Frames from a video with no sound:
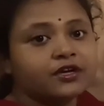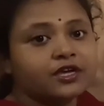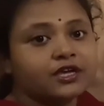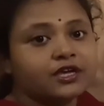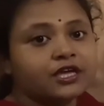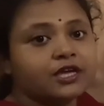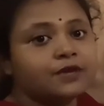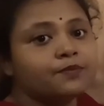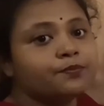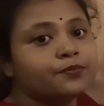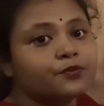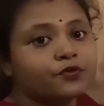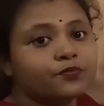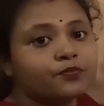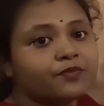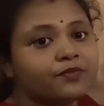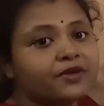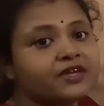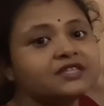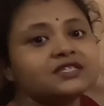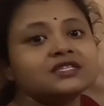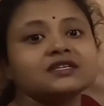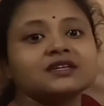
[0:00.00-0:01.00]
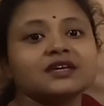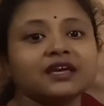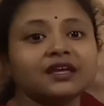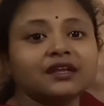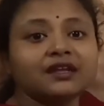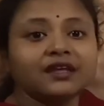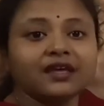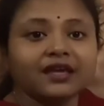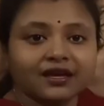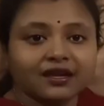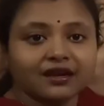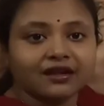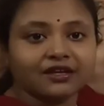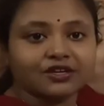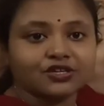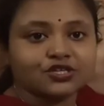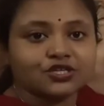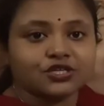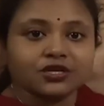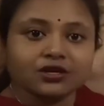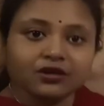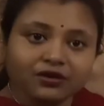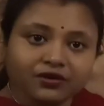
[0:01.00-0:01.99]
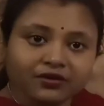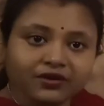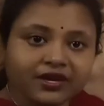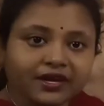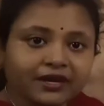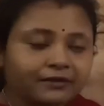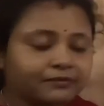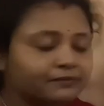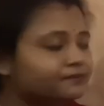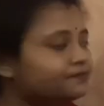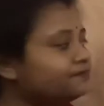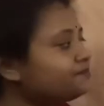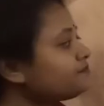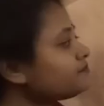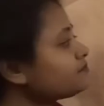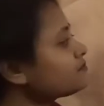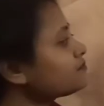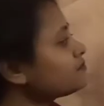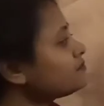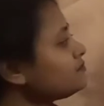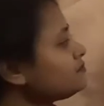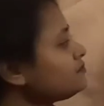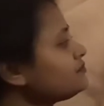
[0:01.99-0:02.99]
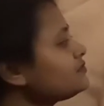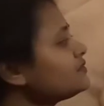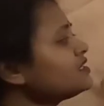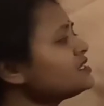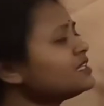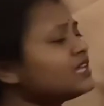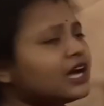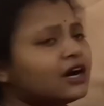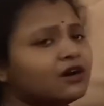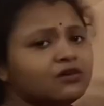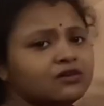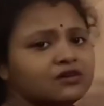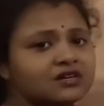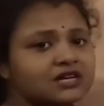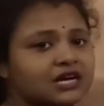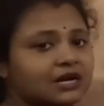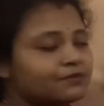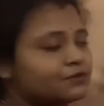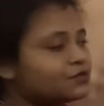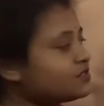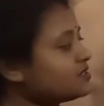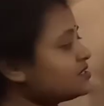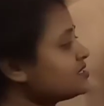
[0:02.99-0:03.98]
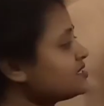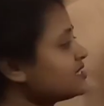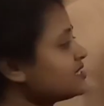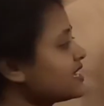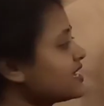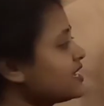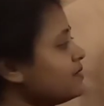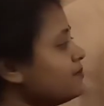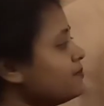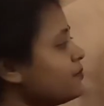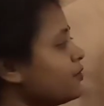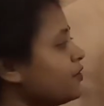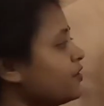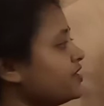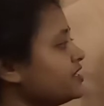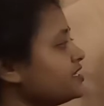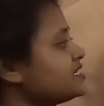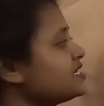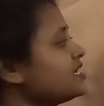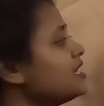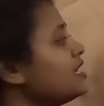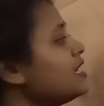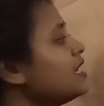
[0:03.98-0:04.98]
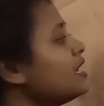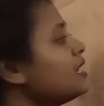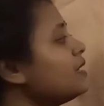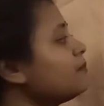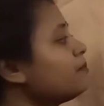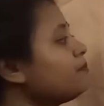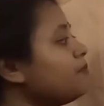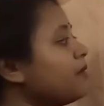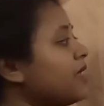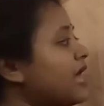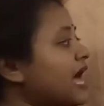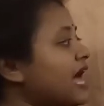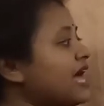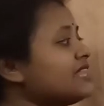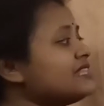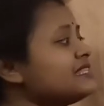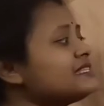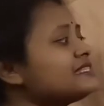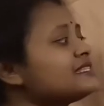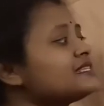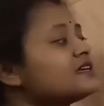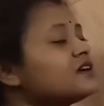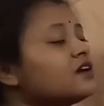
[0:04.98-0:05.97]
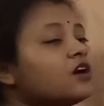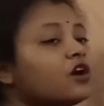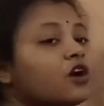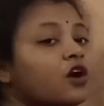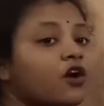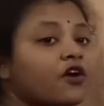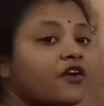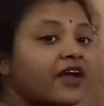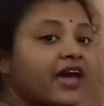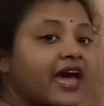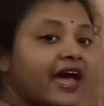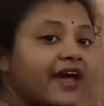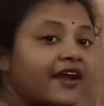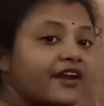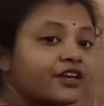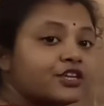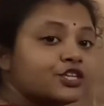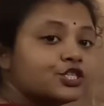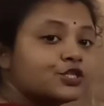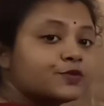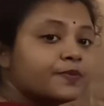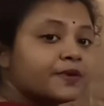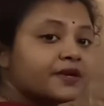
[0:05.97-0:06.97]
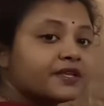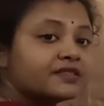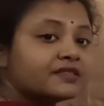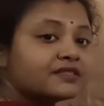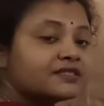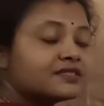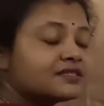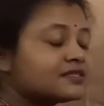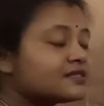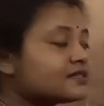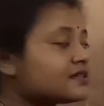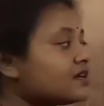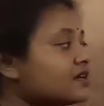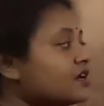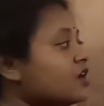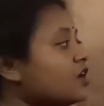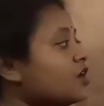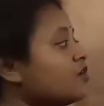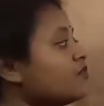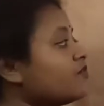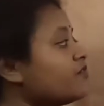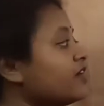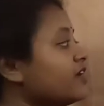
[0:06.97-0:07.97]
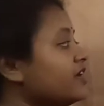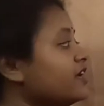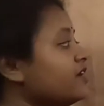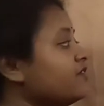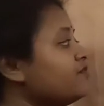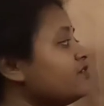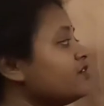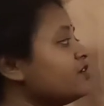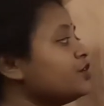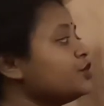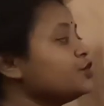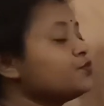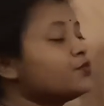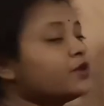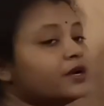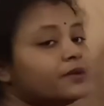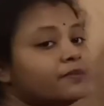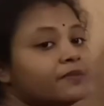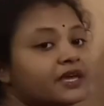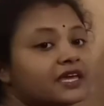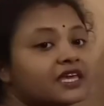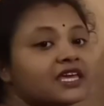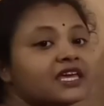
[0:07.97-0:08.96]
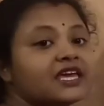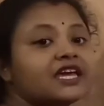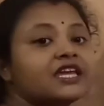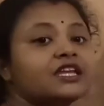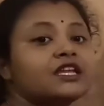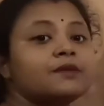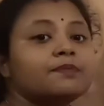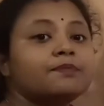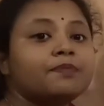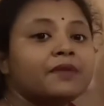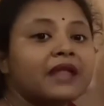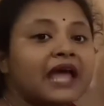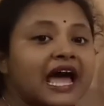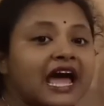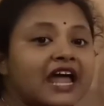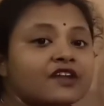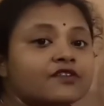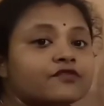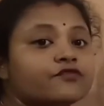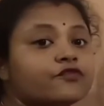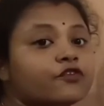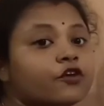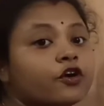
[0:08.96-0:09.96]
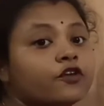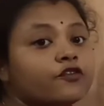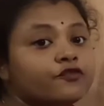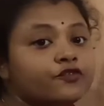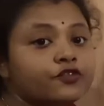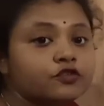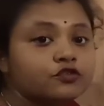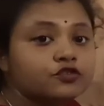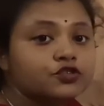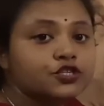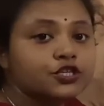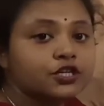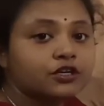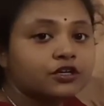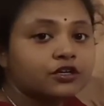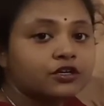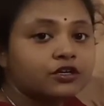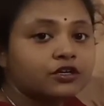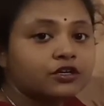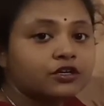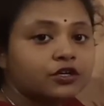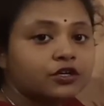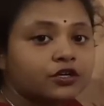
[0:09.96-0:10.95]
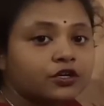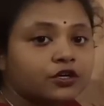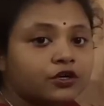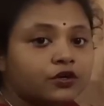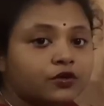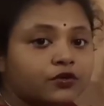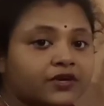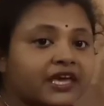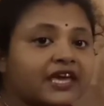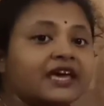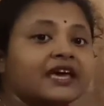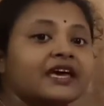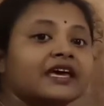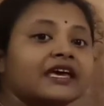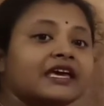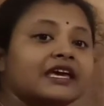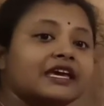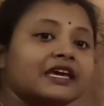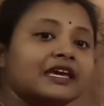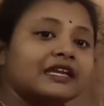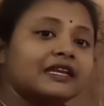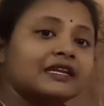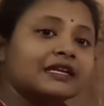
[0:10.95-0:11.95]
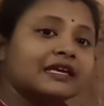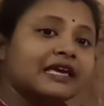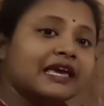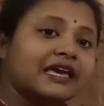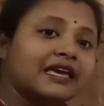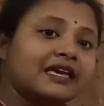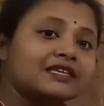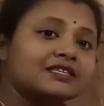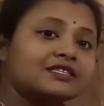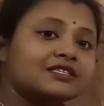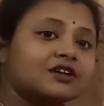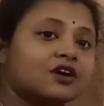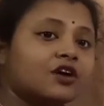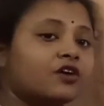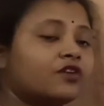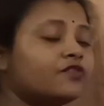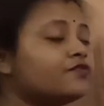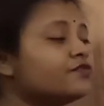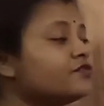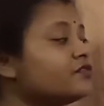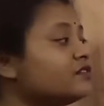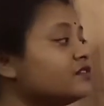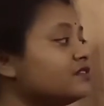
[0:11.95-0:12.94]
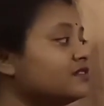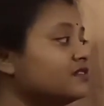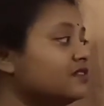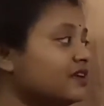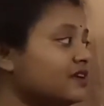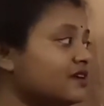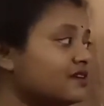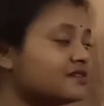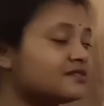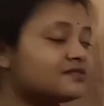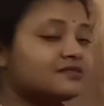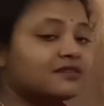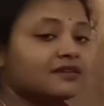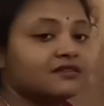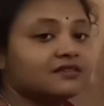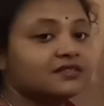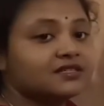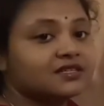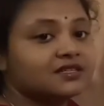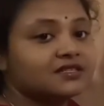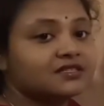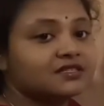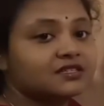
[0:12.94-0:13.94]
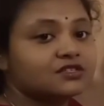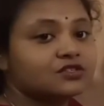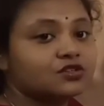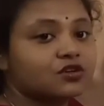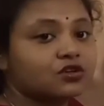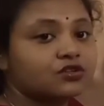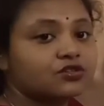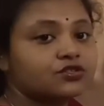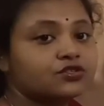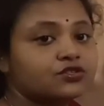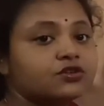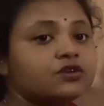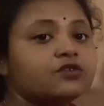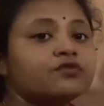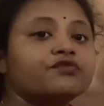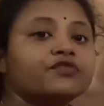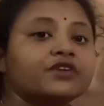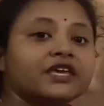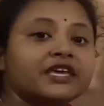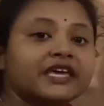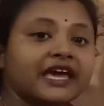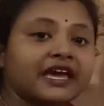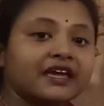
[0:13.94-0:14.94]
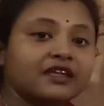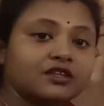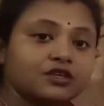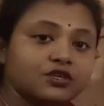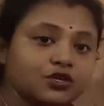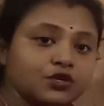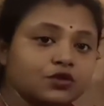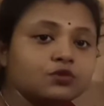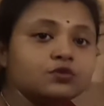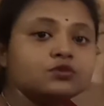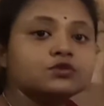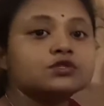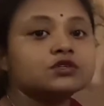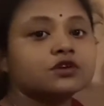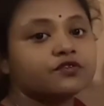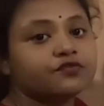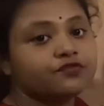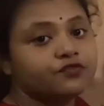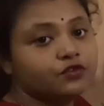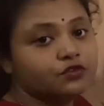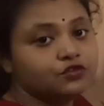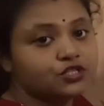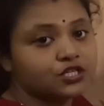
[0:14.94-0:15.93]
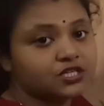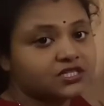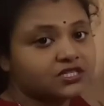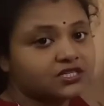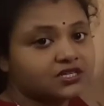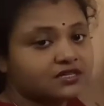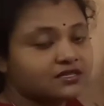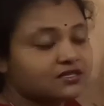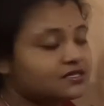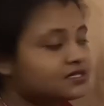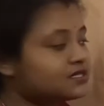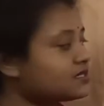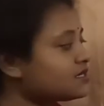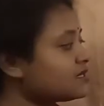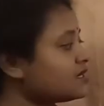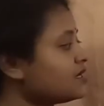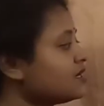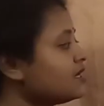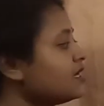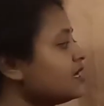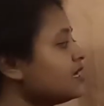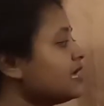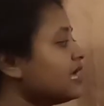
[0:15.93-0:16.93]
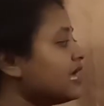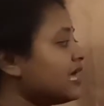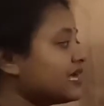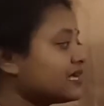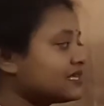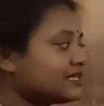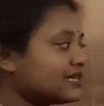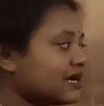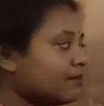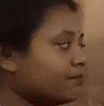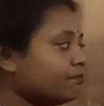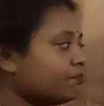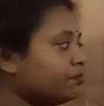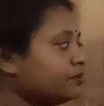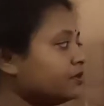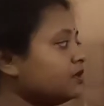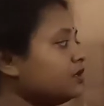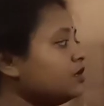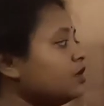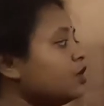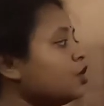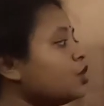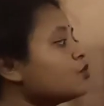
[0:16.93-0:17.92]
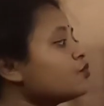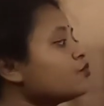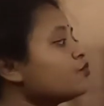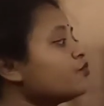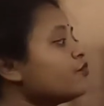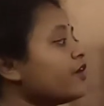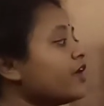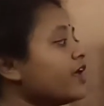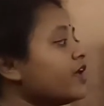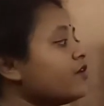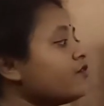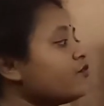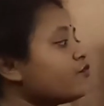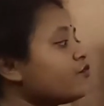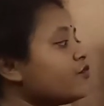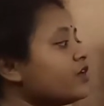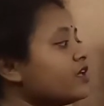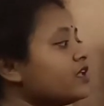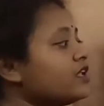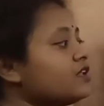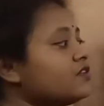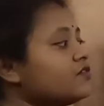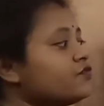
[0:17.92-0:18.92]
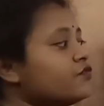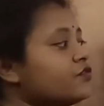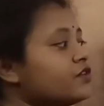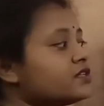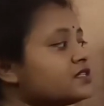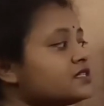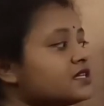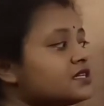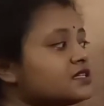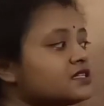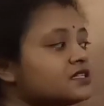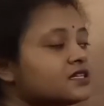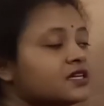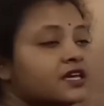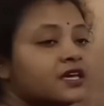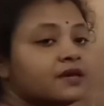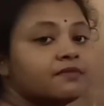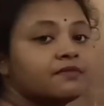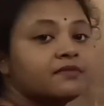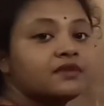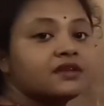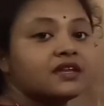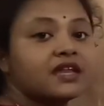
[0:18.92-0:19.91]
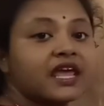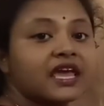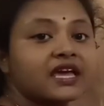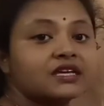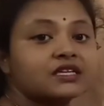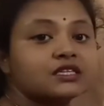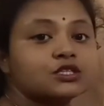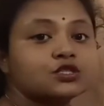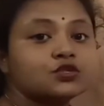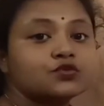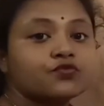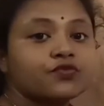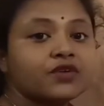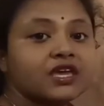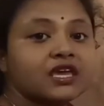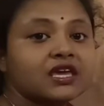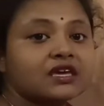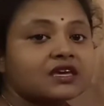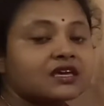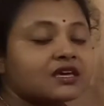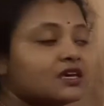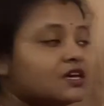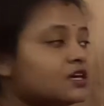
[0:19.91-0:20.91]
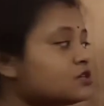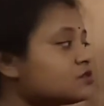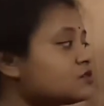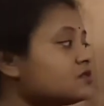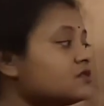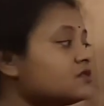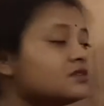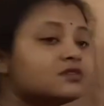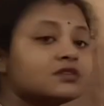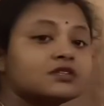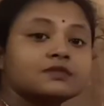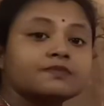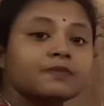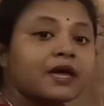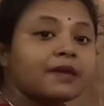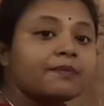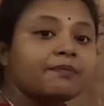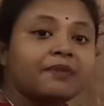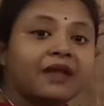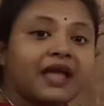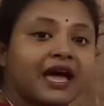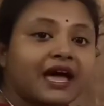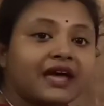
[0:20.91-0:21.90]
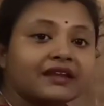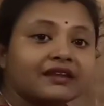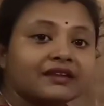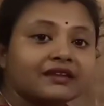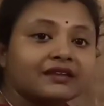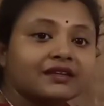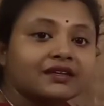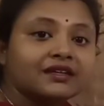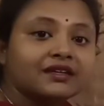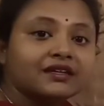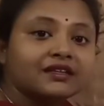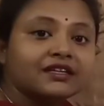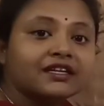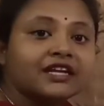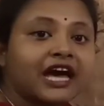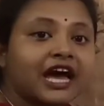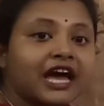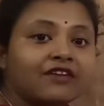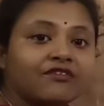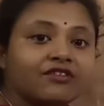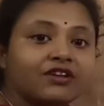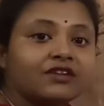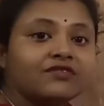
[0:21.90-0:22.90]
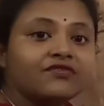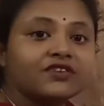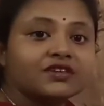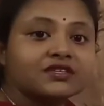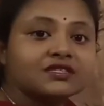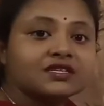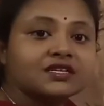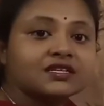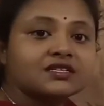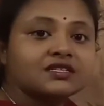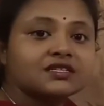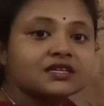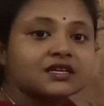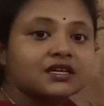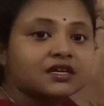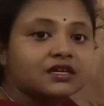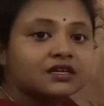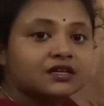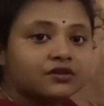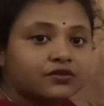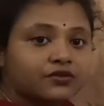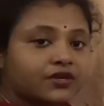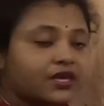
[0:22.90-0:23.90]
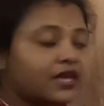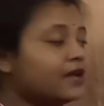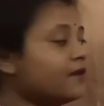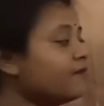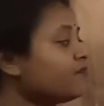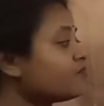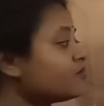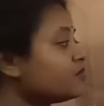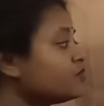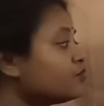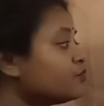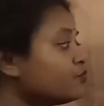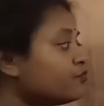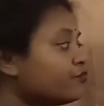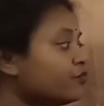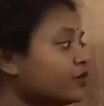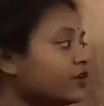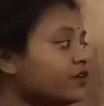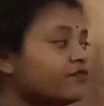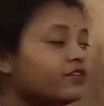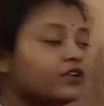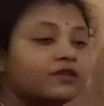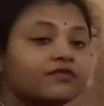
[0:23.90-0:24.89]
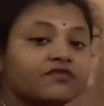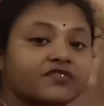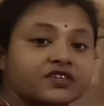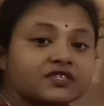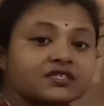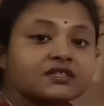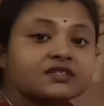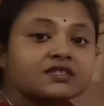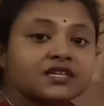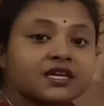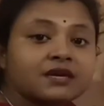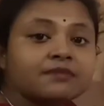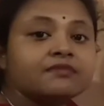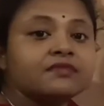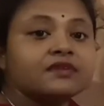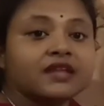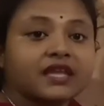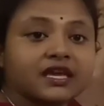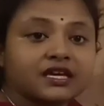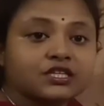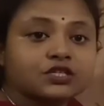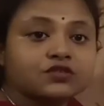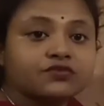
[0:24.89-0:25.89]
improvement in English, okay. Now, come to the second point. Plans or arrangements. Whenever you are making any plan for future, okay, in case of these sentences also, we can use future tense. Example, we will visit him next week. So this is my plan that I will visit, okay, we will visit him next